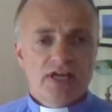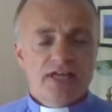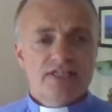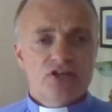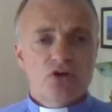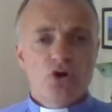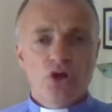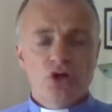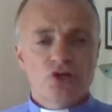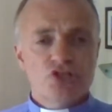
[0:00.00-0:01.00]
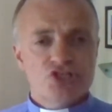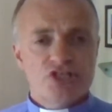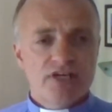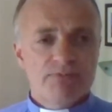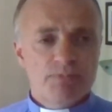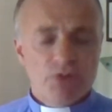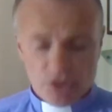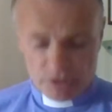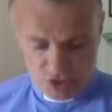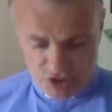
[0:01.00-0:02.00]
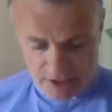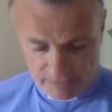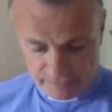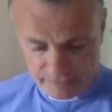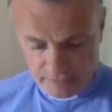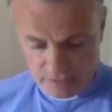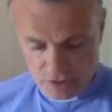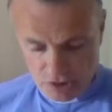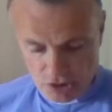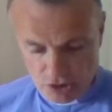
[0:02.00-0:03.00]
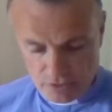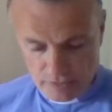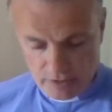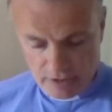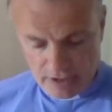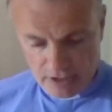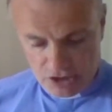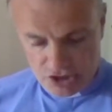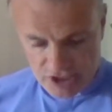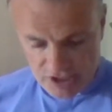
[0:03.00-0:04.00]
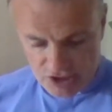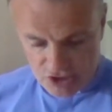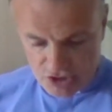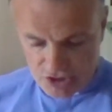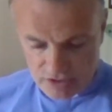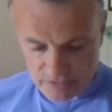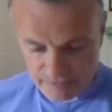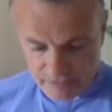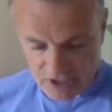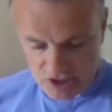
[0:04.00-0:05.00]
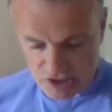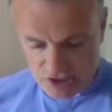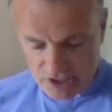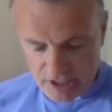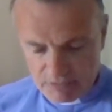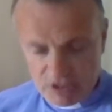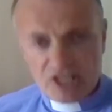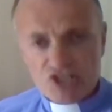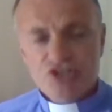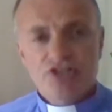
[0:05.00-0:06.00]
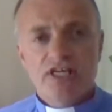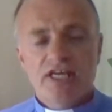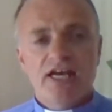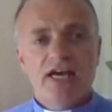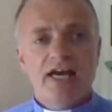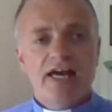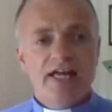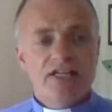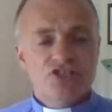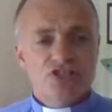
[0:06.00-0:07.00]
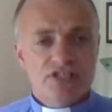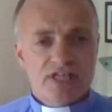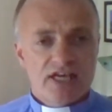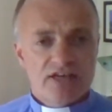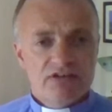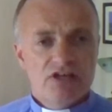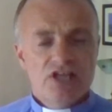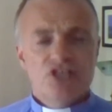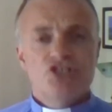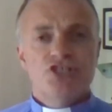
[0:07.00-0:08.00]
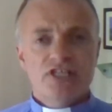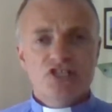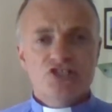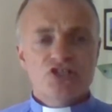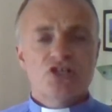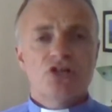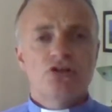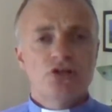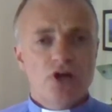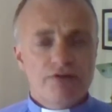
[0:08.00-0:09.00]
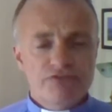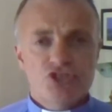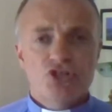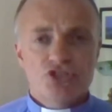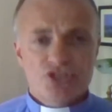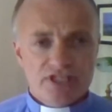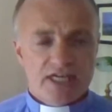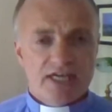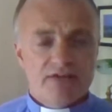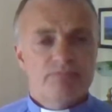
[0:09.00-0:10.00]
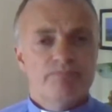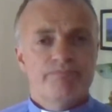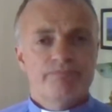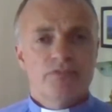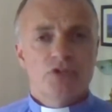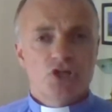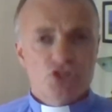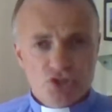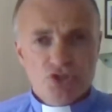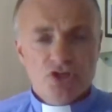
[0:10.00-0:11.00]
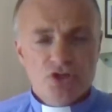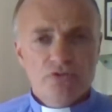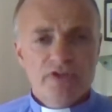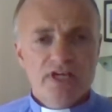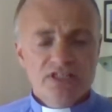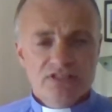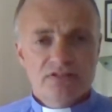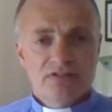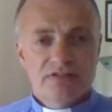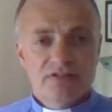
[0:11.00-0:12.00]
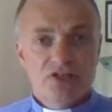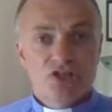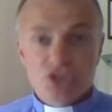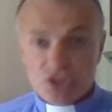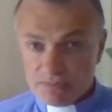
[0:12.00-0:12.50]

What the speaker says: and take all our shame upon himself, Jesus is the same yesterday and today. Jesus loves you today. Do you know that? Do you